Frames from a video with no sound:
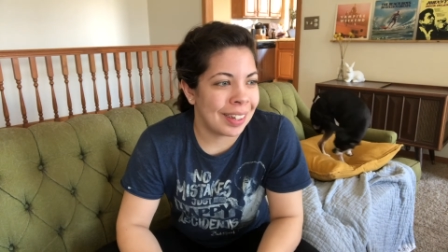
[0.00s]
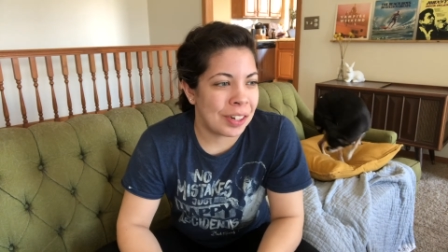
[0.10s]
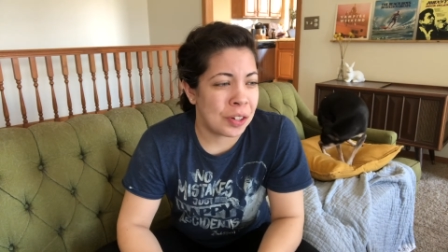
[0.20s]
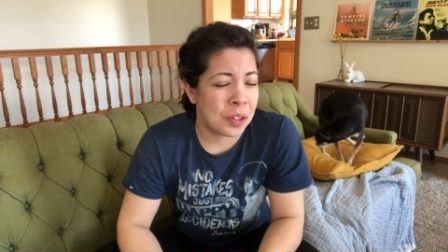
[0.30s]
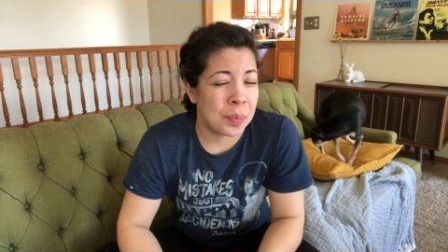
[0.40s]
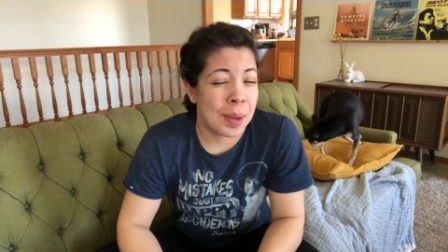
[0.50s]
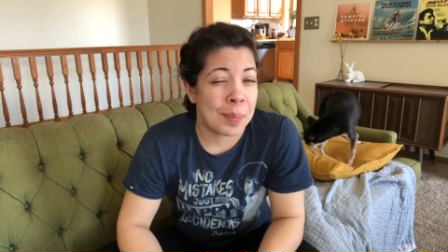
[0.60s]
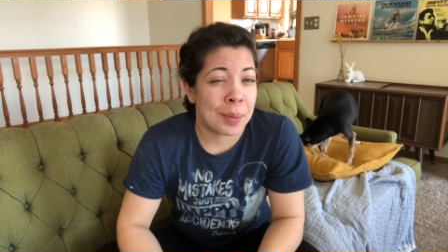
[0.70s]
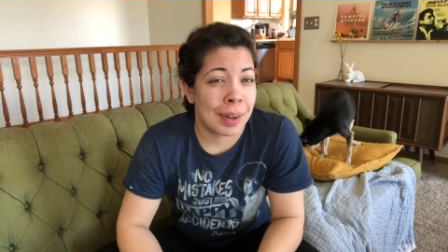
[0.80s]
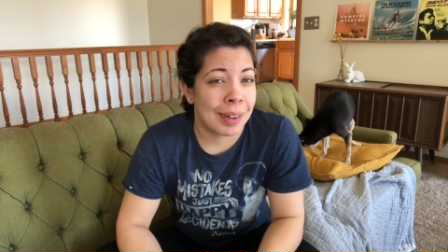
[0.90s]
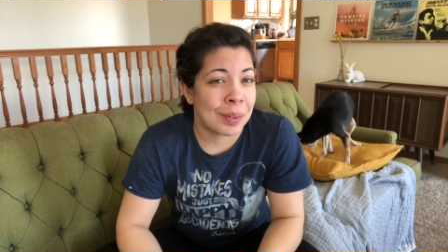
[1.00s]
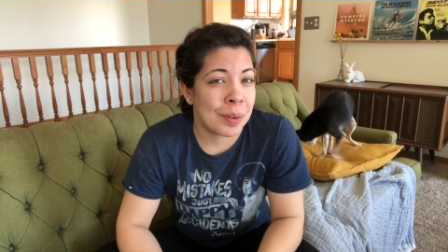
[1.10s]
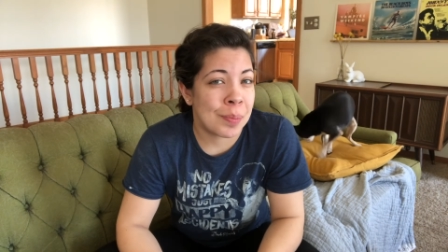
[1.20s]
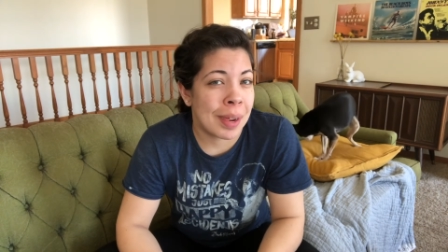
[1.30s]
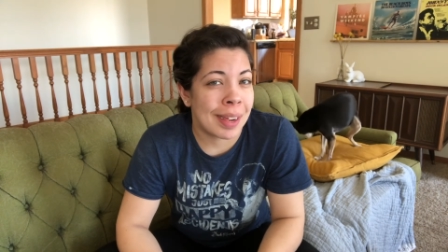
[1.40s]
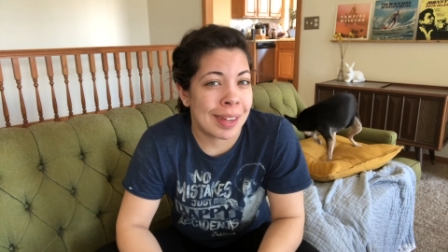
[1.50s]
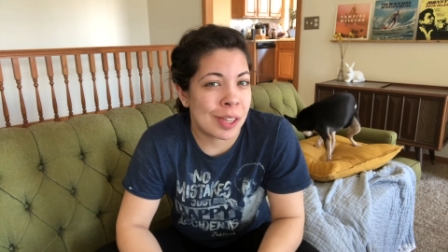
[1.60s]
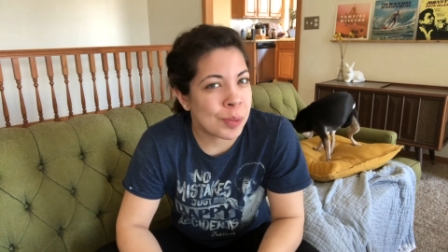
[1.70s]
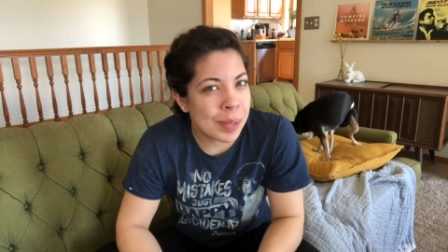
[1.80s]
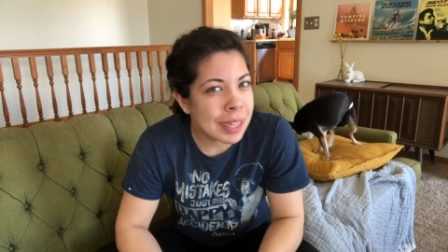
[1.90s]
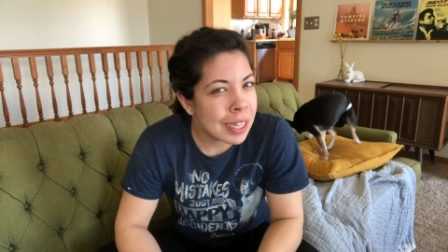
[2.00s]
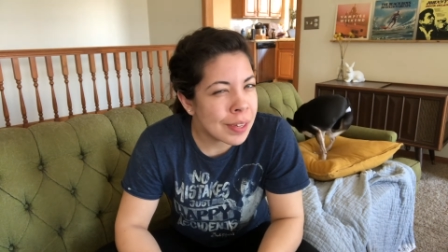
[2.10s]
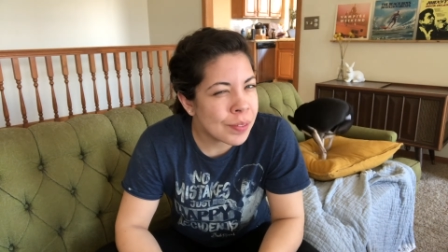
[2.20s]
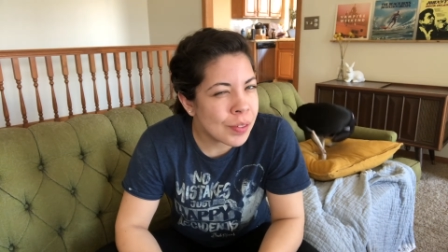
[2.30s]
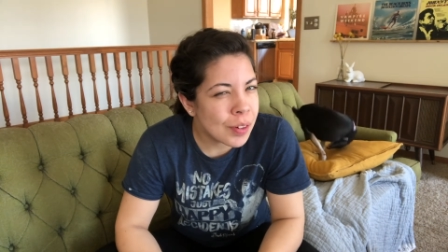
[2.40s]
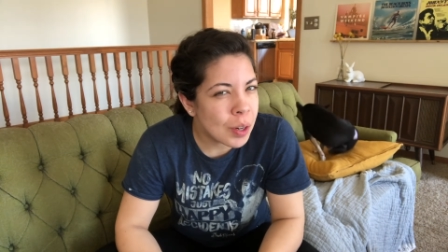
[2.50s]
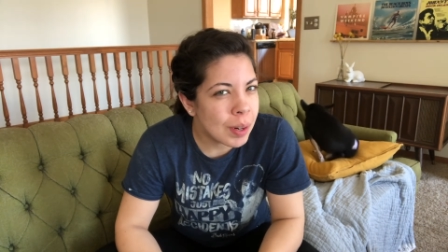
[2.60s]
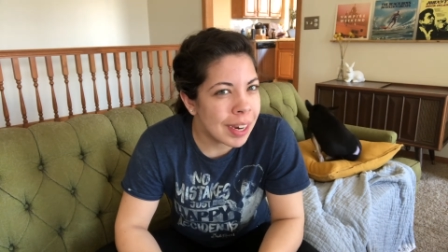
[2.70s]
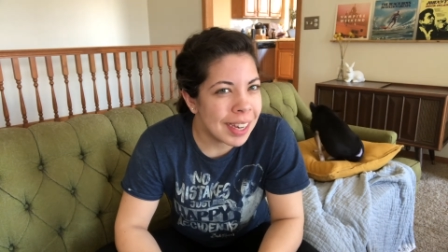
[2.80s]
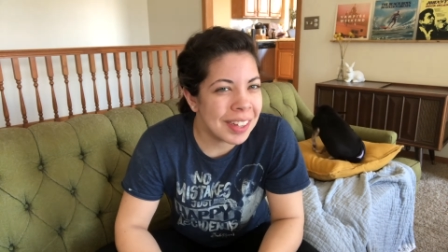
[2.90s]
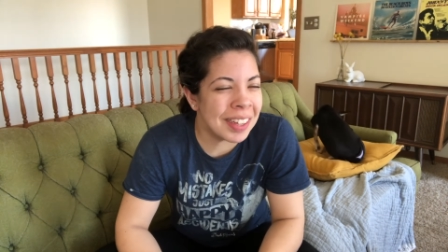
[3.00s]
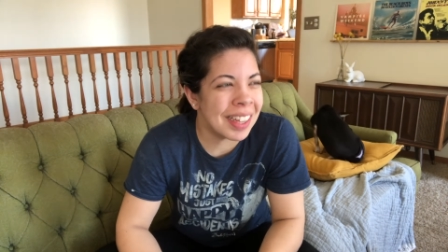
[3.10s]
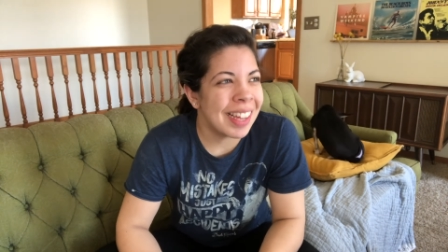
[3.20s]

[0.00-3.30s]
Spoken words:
into my brain when my husband leaves for a while.